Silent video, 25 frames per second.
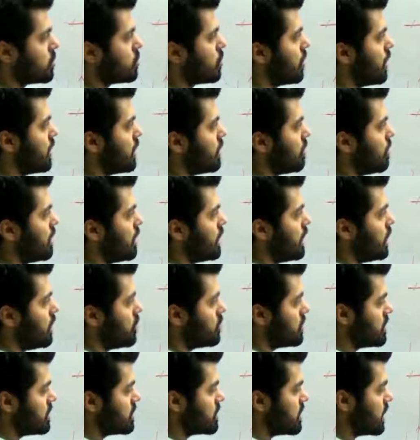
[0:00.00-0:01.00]
So ultimately,
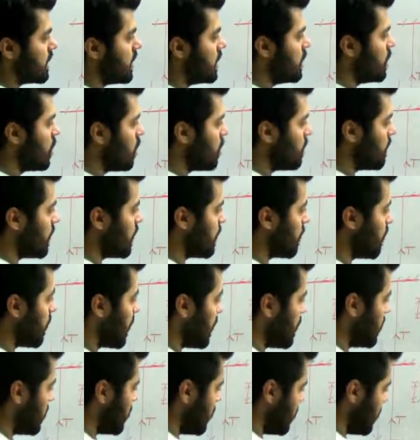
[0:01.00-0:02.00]
using second law, we can
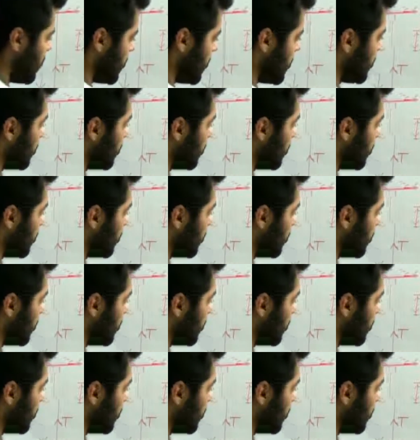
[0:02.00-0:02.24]
write